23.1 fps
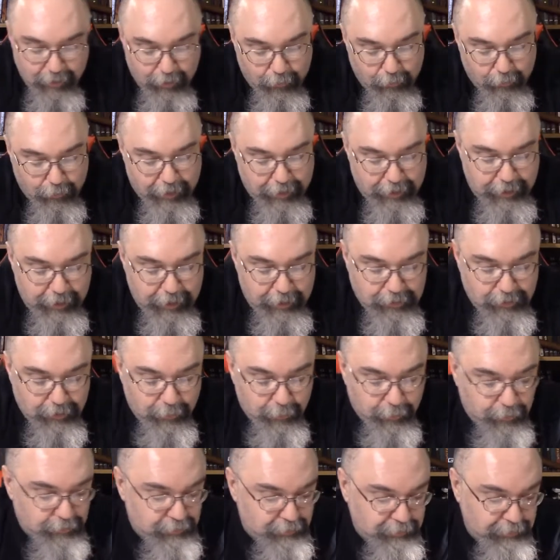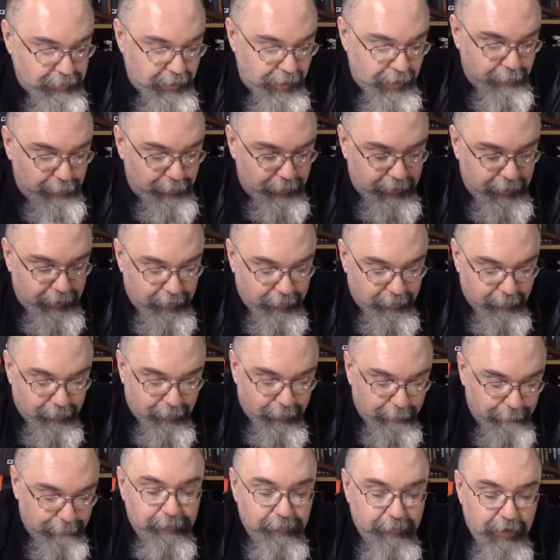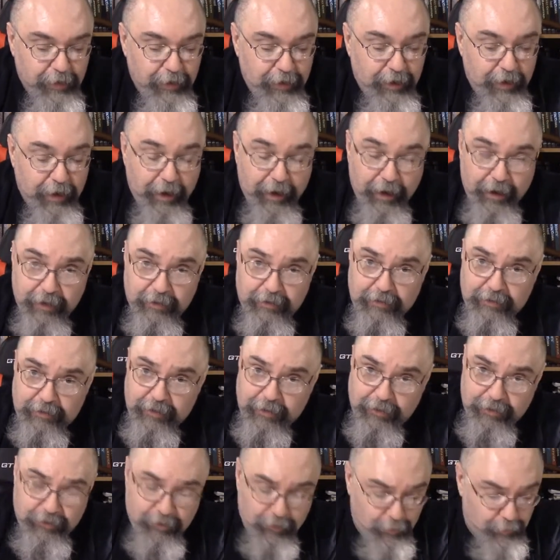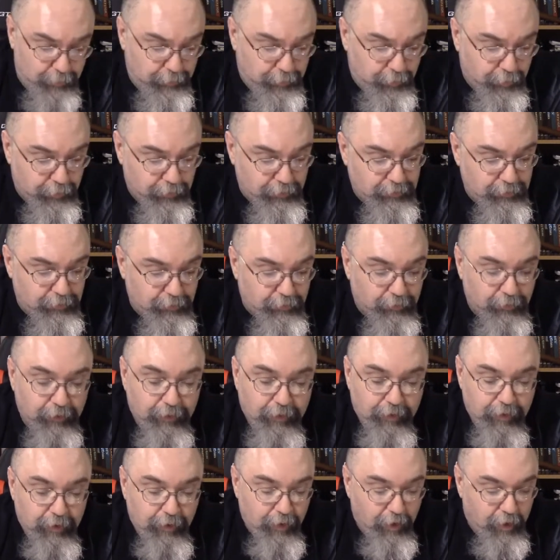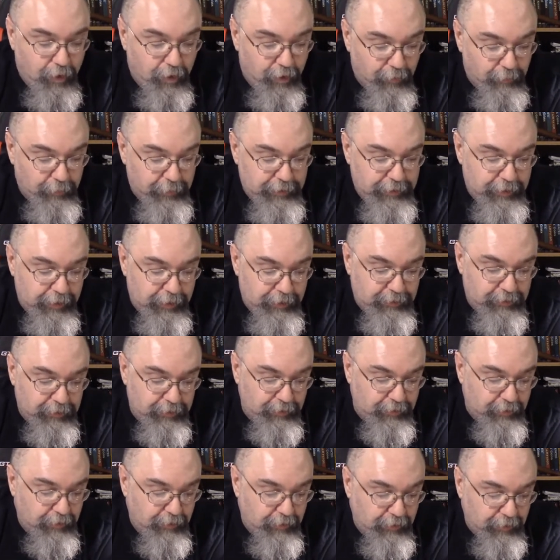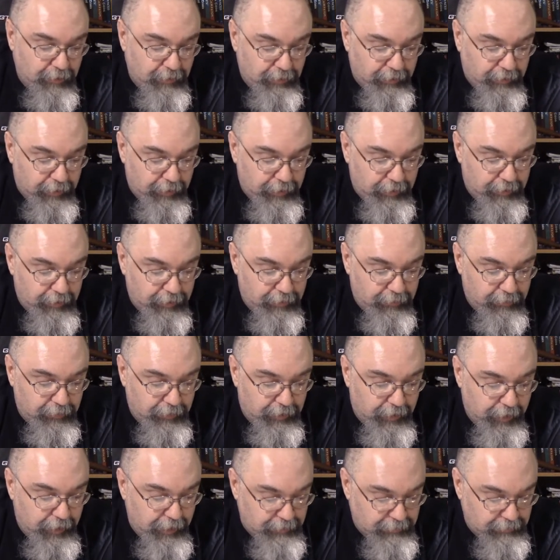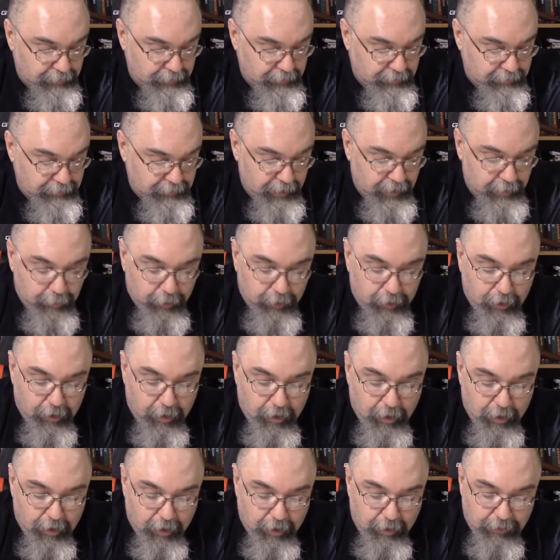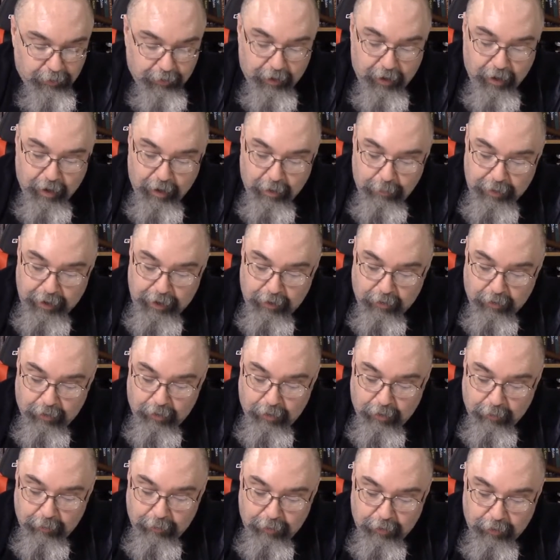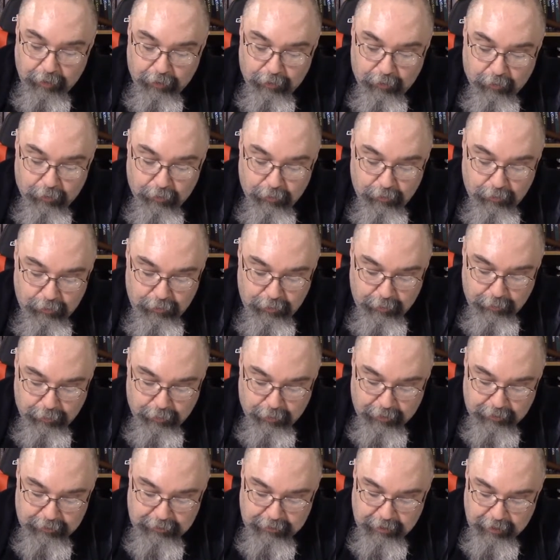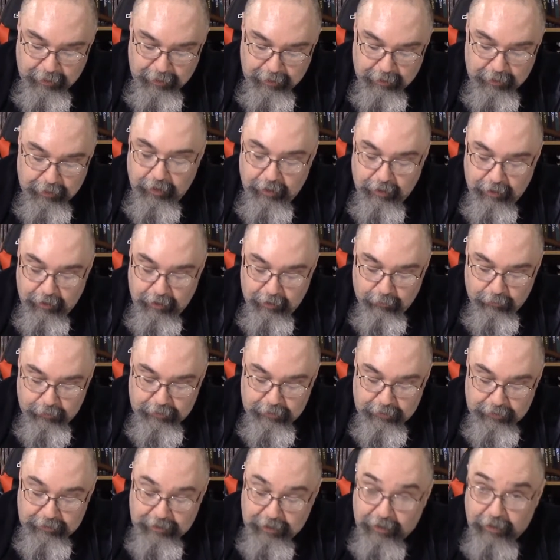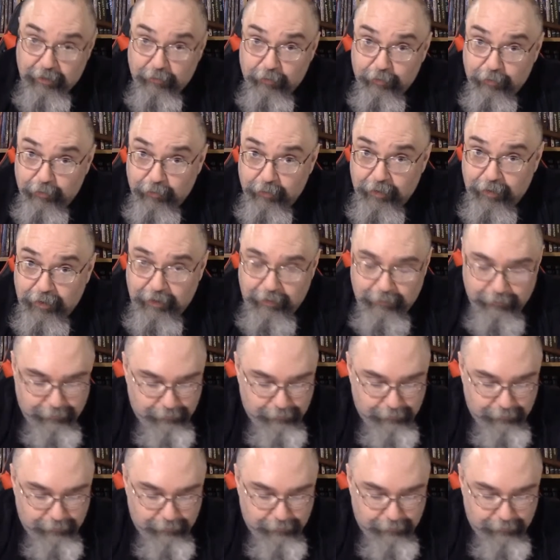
Radiation emergency applicator. Then it has a section on personal augmentation, like the Aslan Cyberclaw, the combat arm, a crude prosthetic, which is tech level 3,